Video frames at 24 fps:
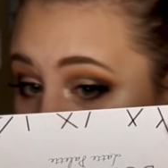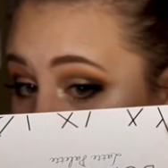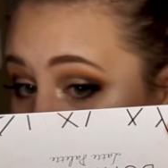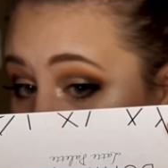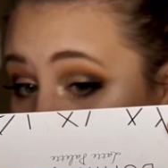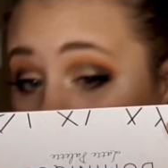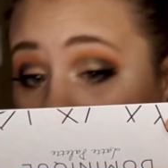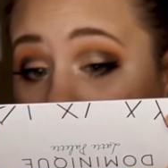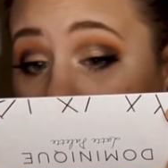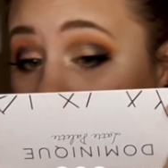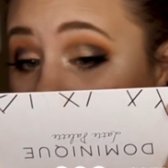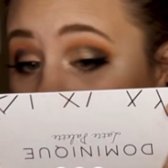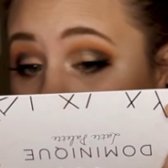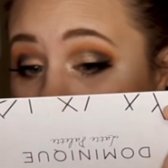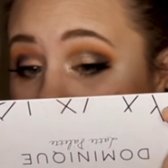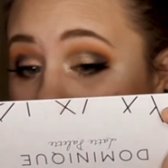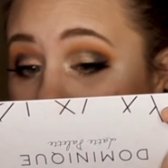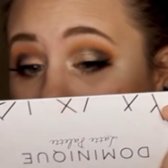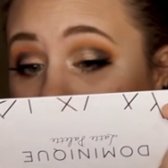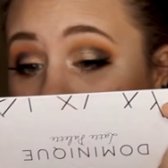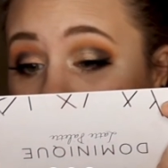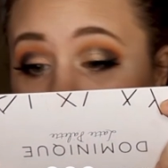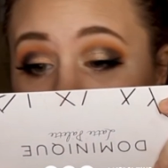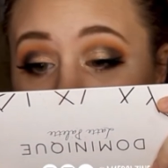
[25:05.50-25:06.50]
not
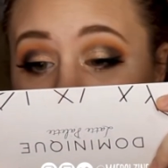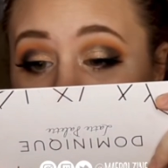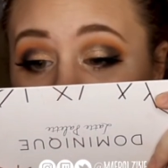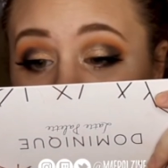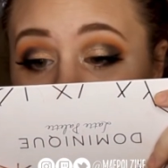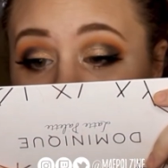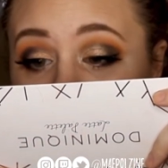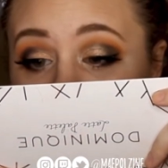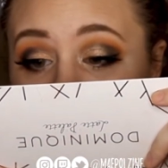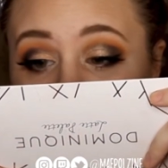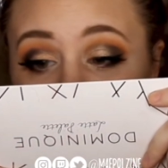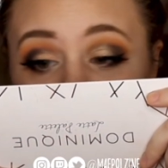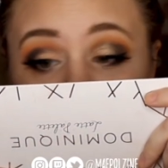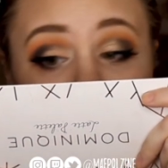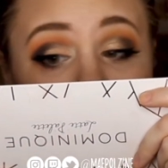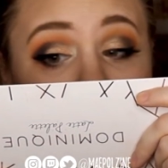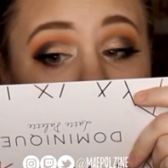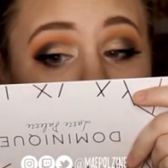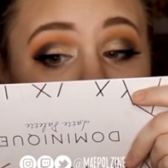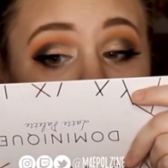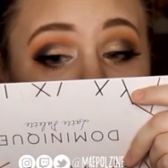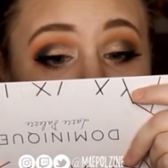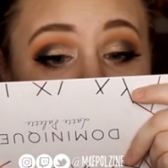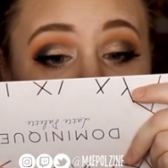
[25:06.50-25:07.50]
similar they are.
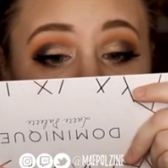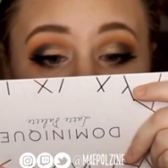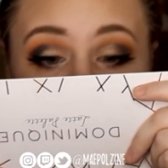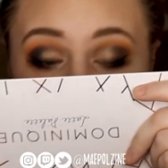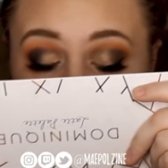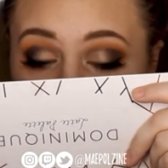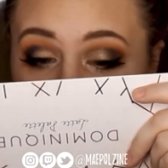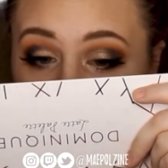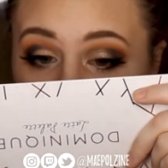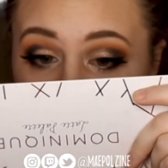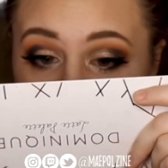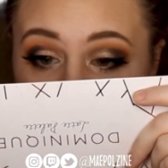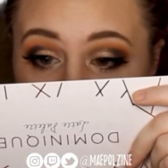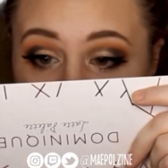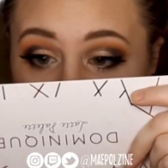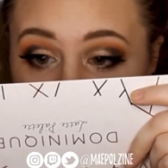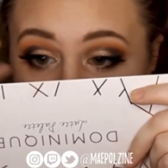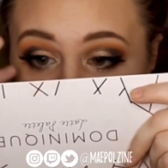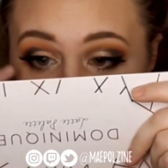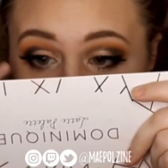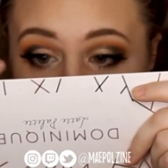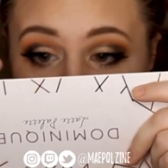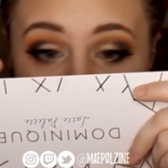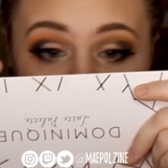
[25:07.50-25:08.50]
Like, it's the
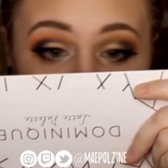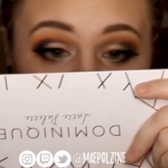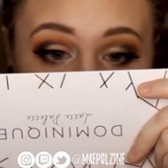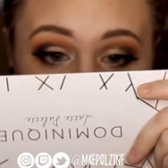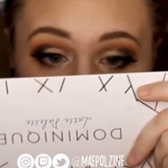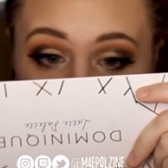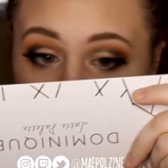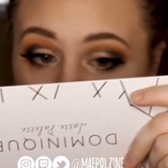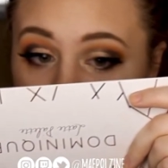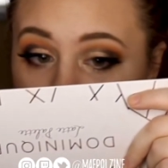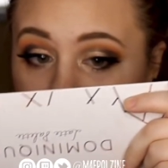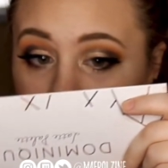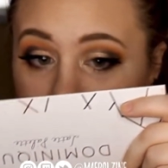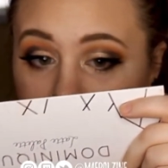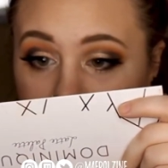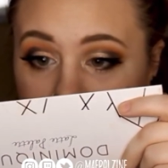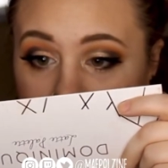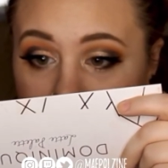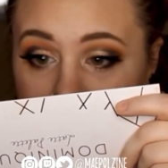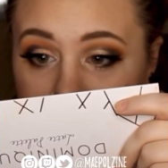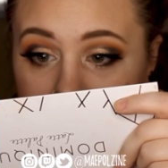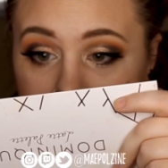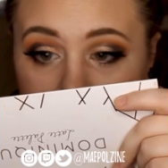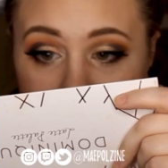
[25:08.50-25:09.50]
same look on both
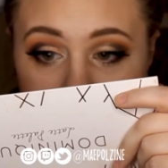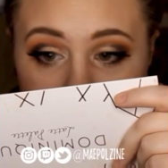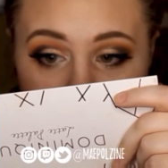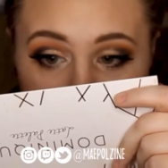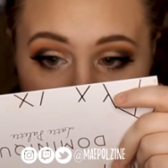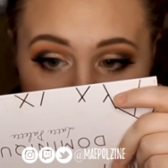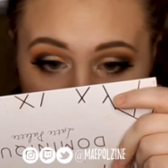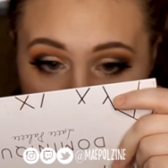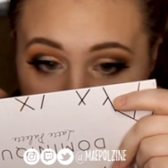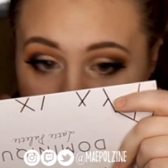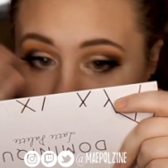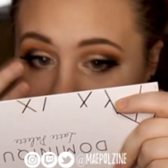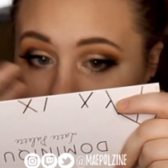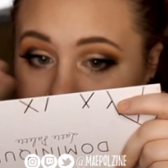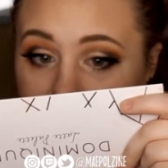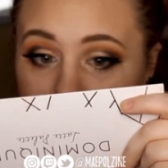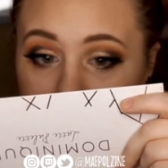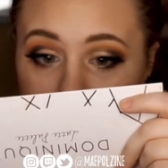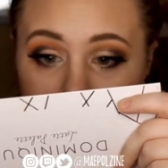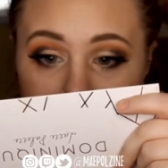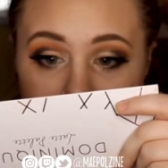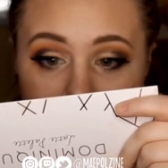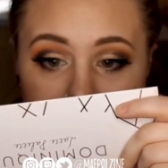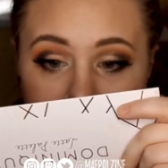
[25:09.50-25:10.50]
eyes. They have the
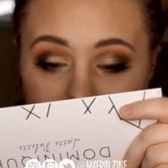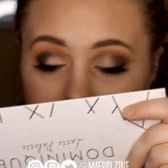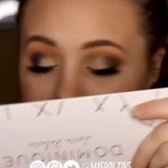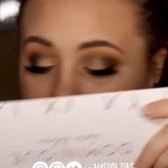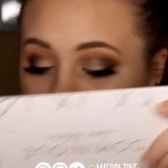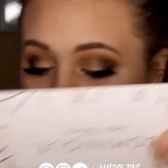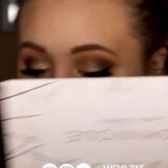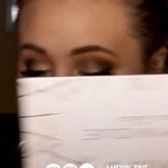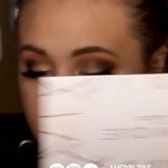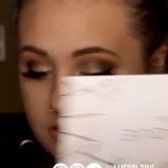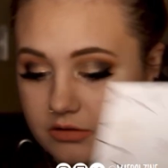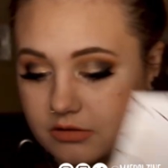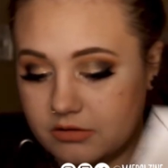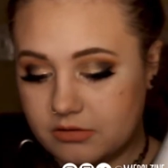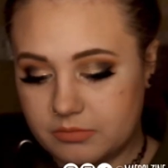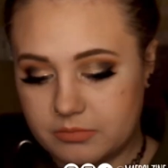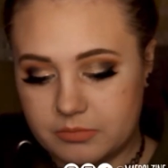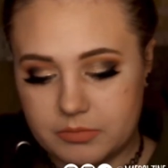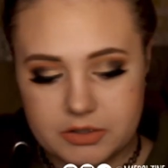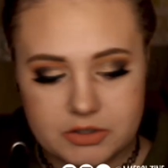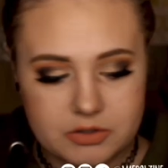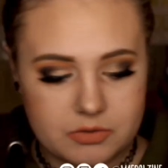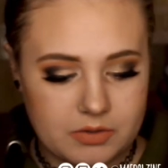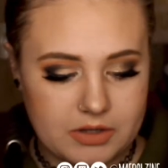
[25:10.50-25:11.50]
same feel
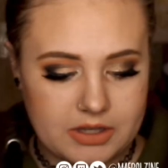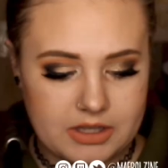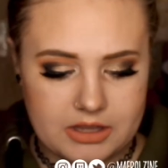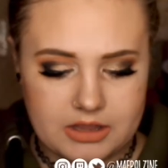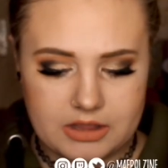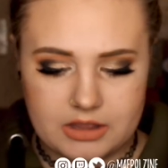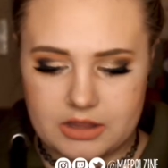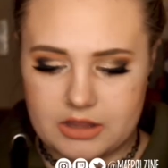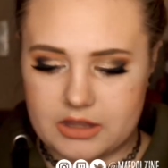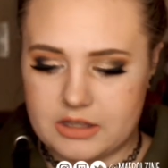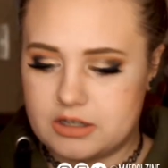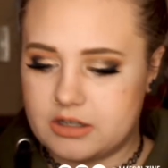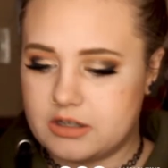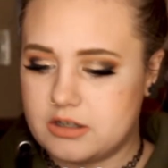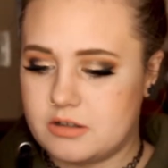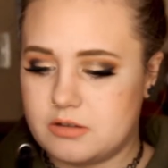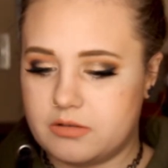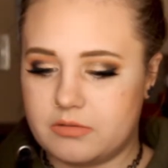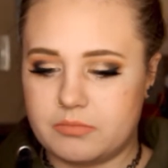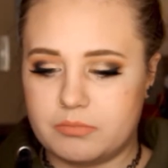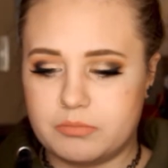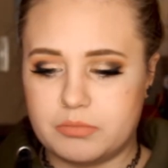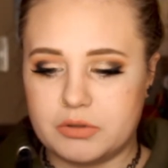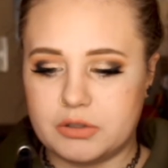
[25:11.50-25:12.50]
between
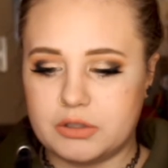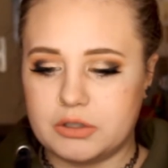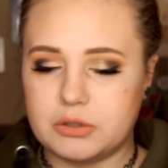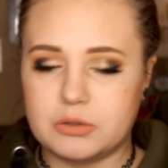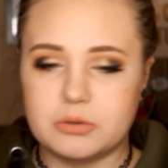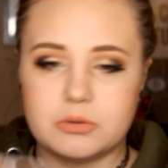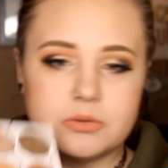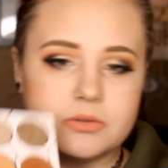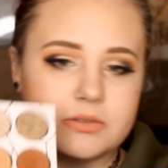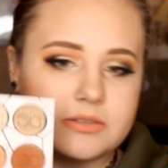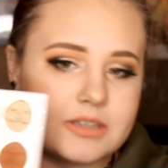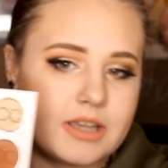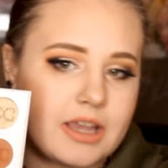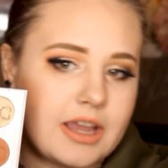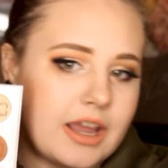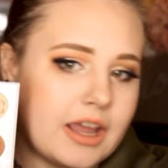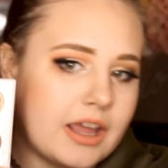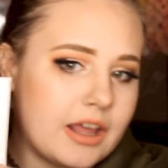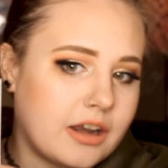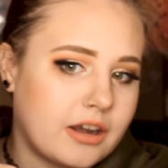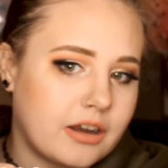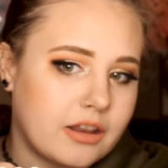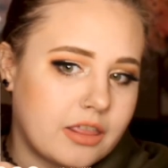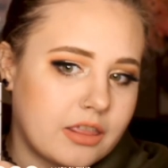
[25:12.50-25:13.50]
the blues
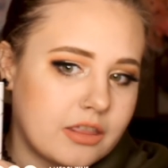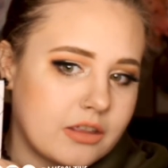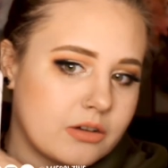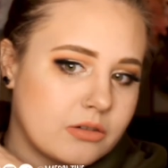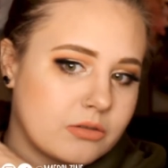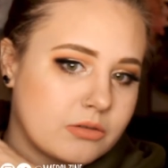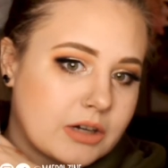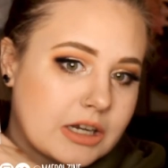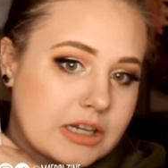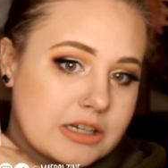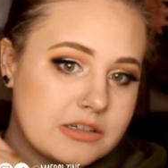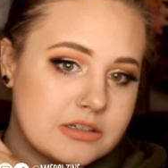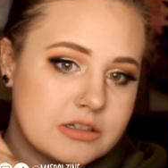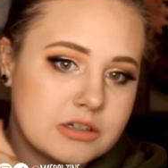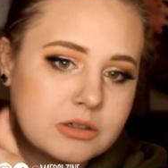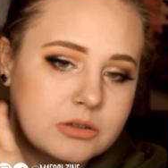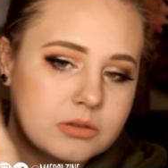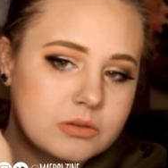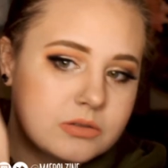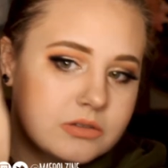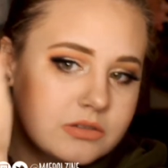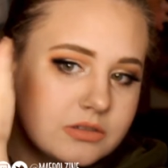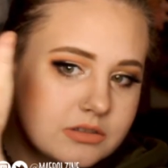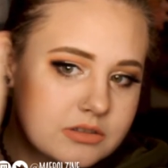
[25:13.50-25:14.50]
and the red
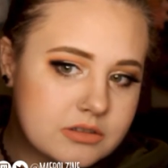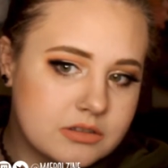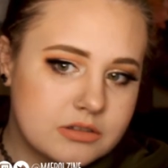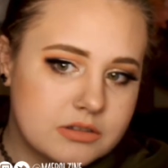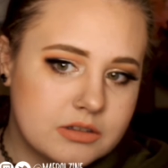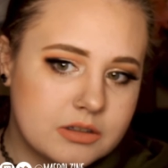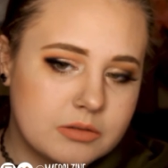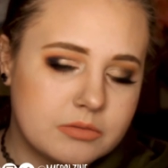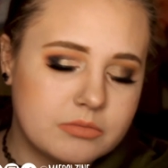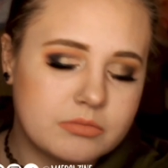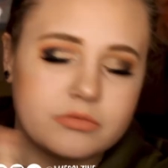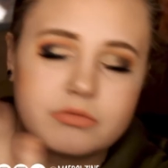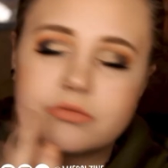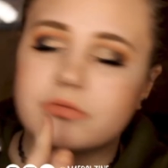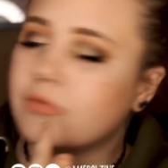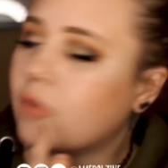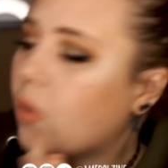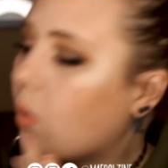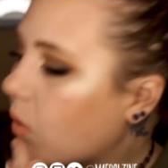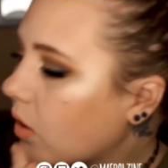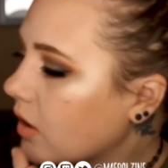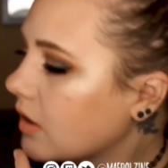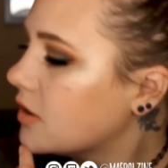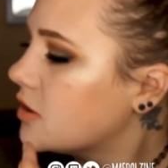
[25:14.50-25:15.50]
tone, the
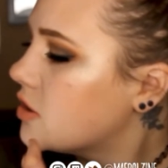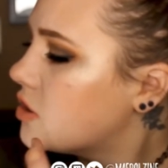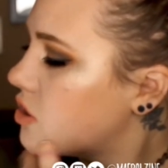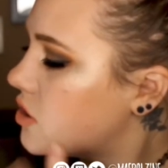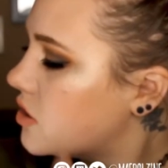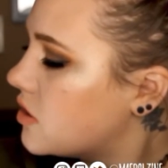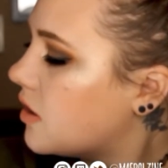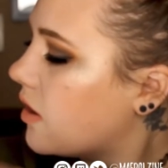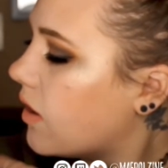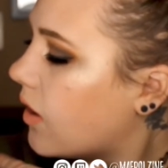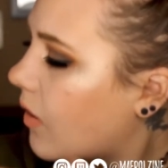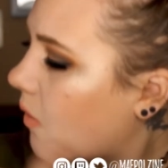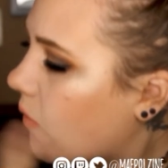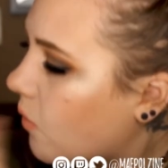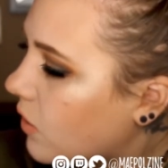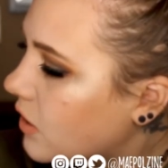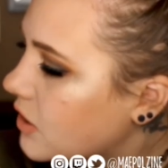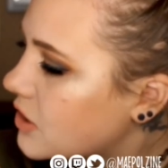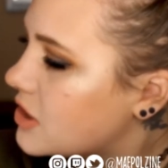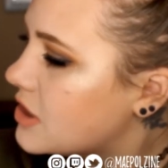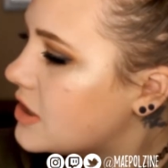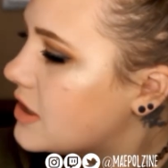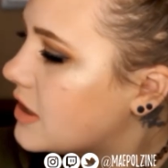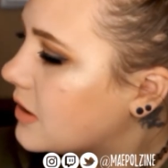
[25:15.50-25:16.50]
orange,
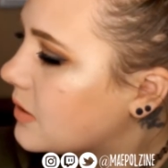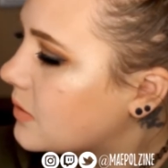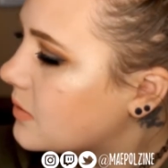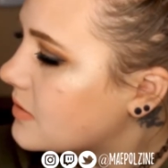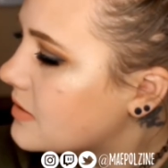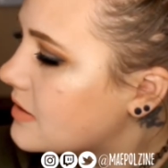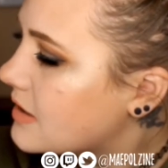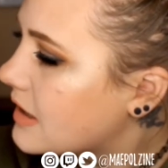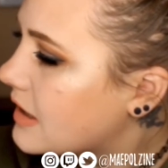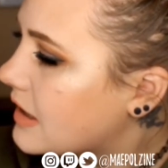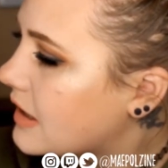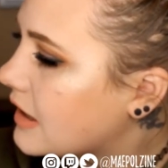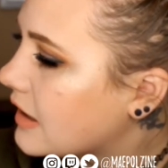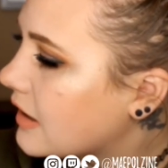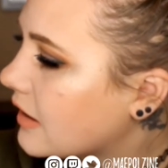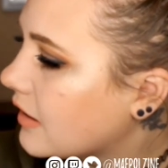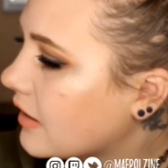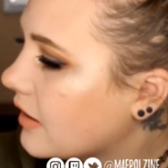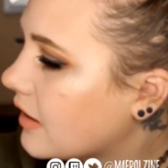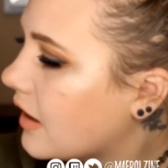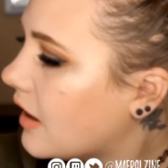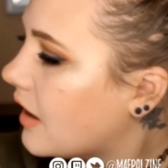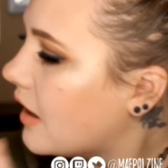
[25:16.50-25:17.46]
orangey tones in here.